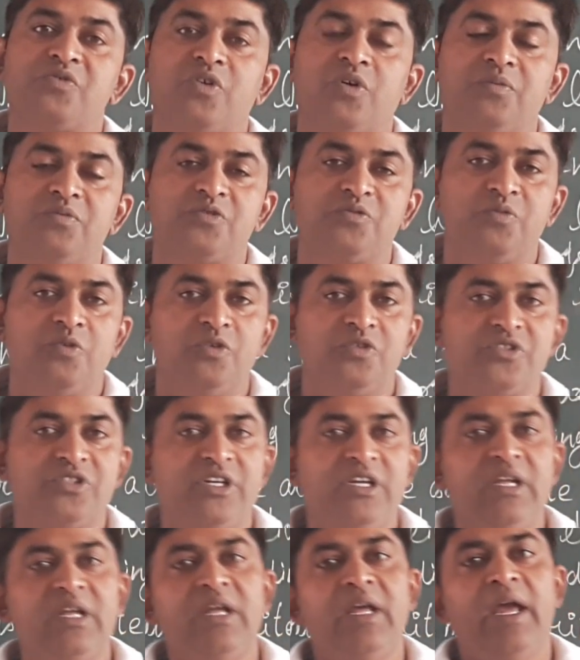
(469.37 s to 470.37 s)
of sports
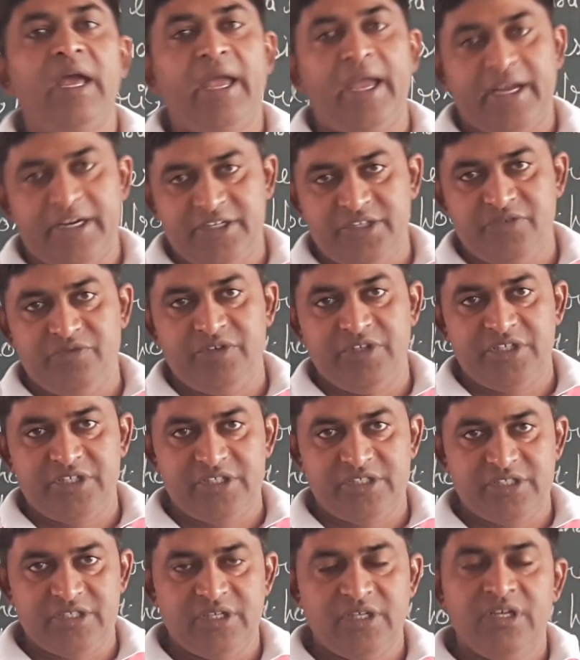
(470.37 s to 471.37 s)

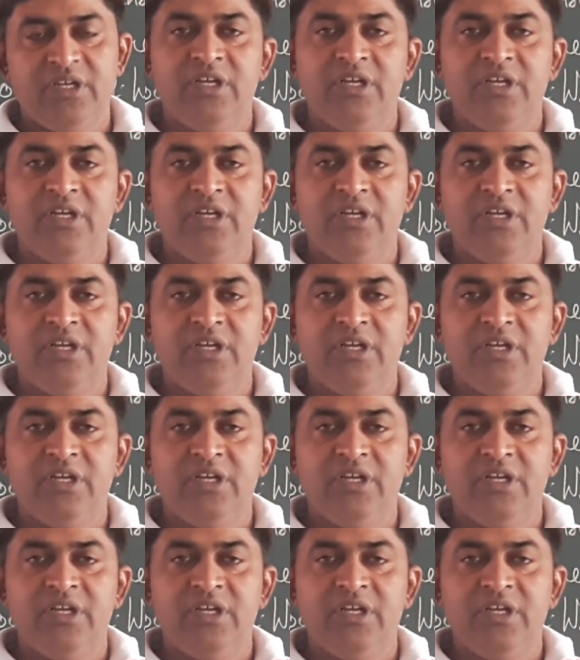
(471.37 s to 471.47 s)
activities.